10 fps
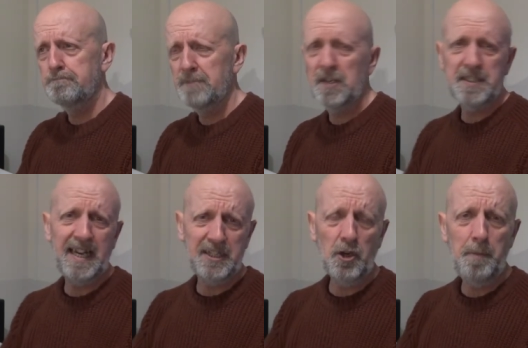like I say,
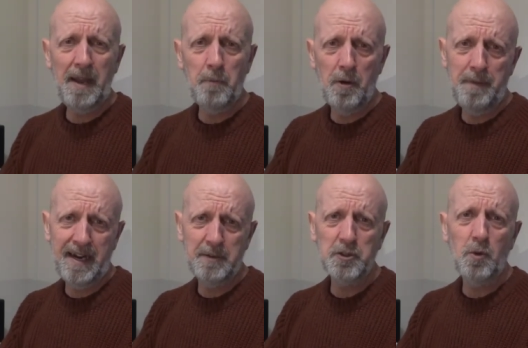that top end weren't
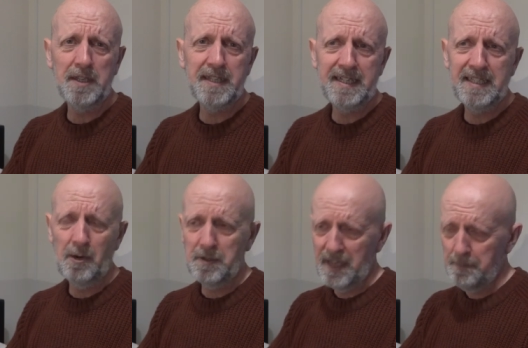bad, that was quite
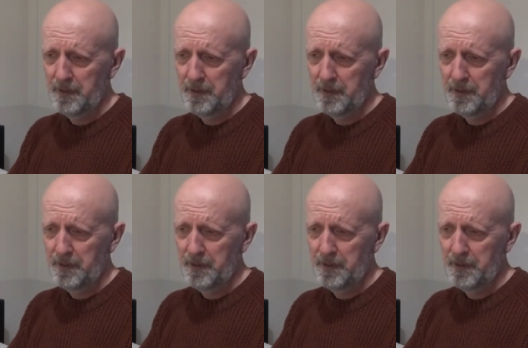detailed in that,